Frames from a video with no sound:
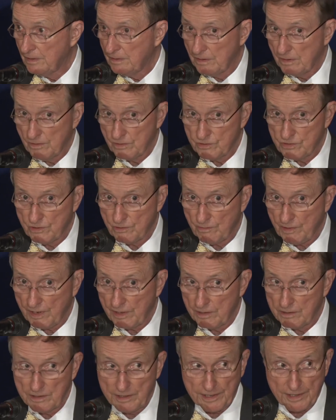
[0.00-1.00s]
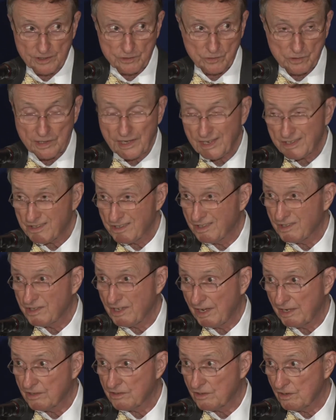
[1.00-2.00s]
those degraded lands will actually
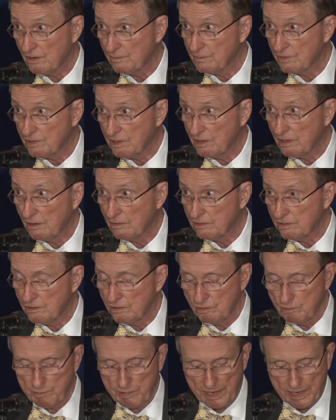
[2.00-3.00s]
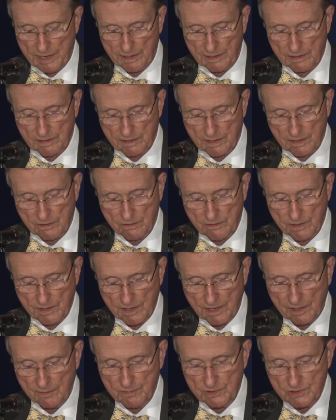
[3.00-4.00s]
take some CO2 back out of the
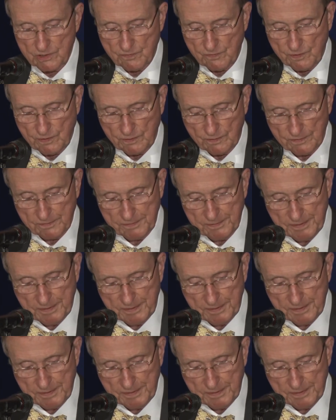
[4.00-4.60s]
atmosphere.